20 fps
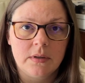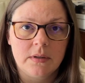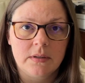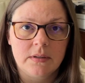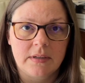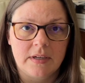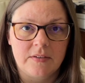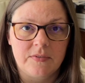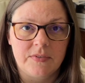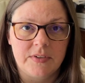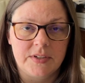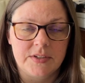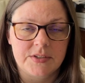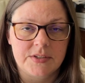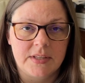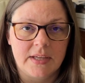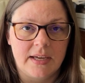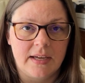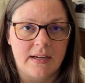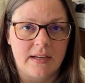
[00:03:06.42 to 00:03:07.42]
I finished
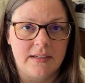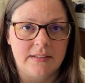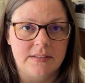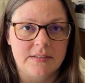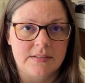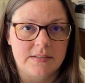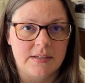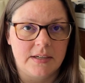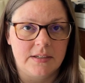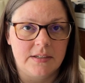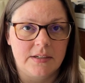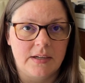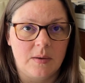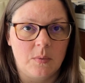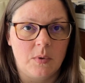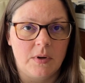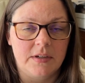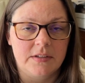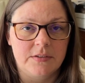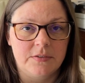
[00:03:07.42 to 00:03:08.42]
that, I decided I
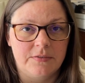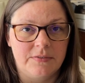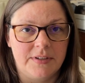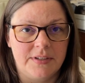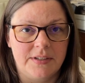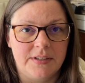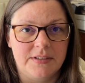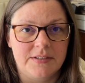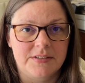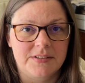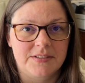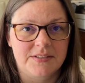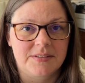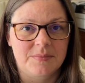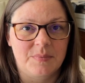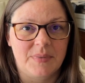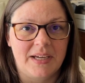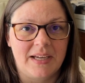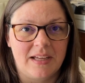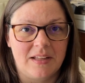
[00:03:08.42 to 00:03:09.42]
wanted to finish
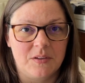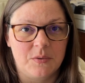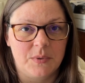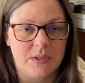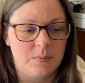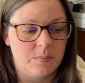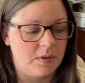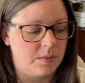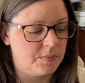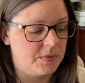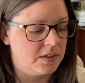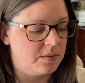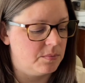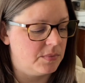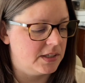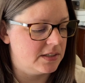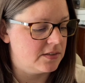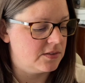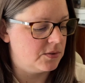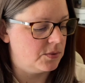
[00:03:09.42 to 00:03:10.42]
my Halloween pumpkin by
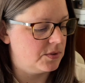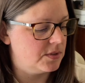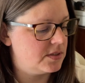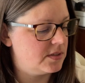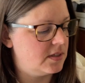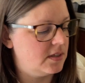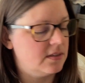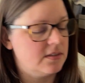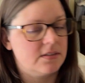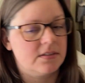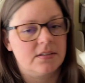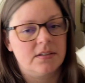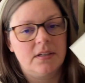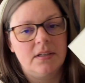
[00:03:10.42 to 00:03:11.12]
Soda Stitch.